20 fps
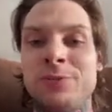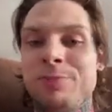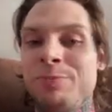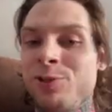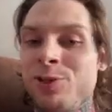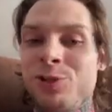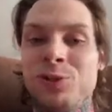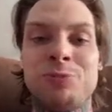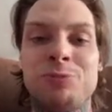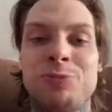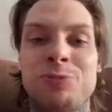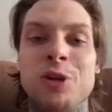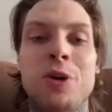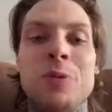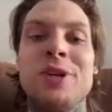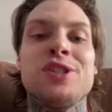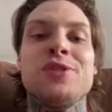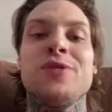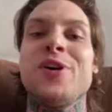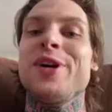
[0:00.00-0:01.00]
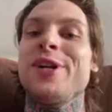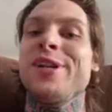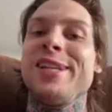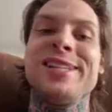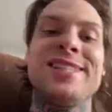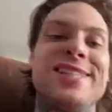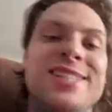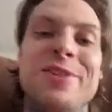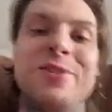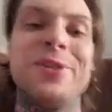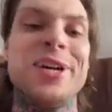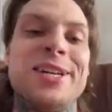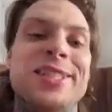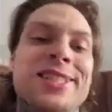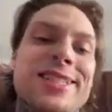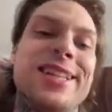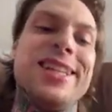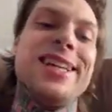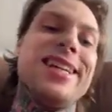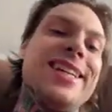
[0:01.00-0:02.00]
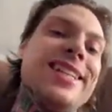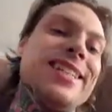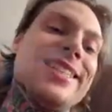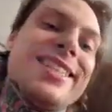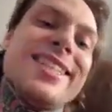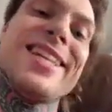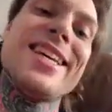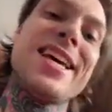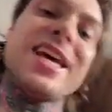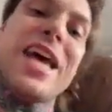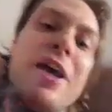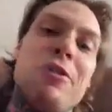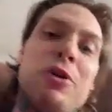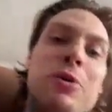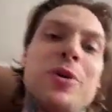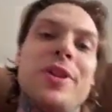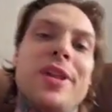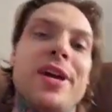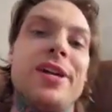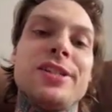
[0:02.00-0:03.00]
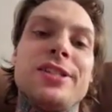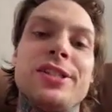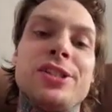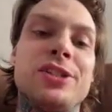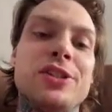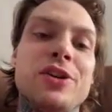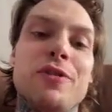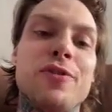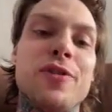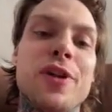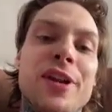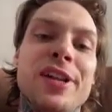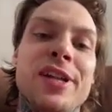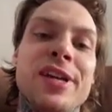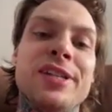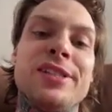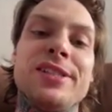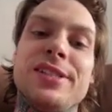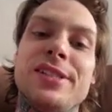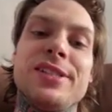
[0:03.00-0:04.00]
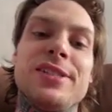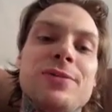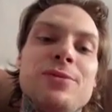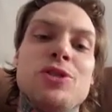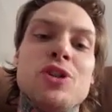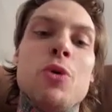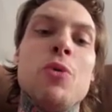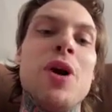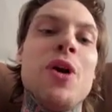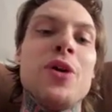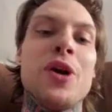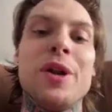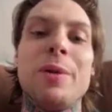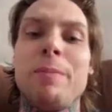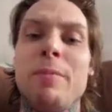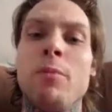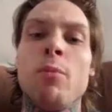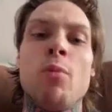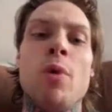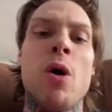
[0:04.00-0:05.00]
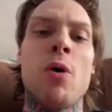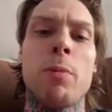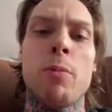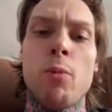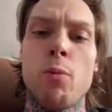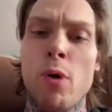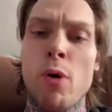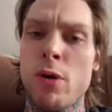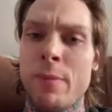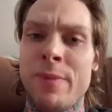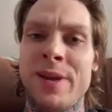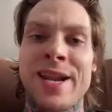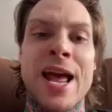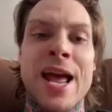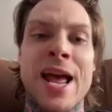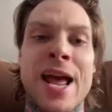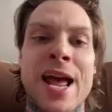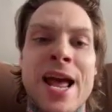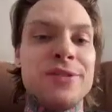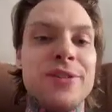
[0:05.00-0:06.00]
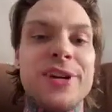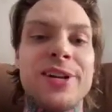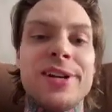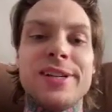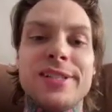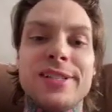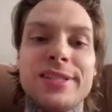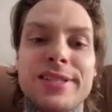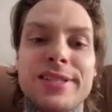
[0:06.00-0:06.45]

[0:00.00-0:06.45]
so much fun and it's so nice. Like it's everyone there is just so friendly. It's just so welcoming atmosphere.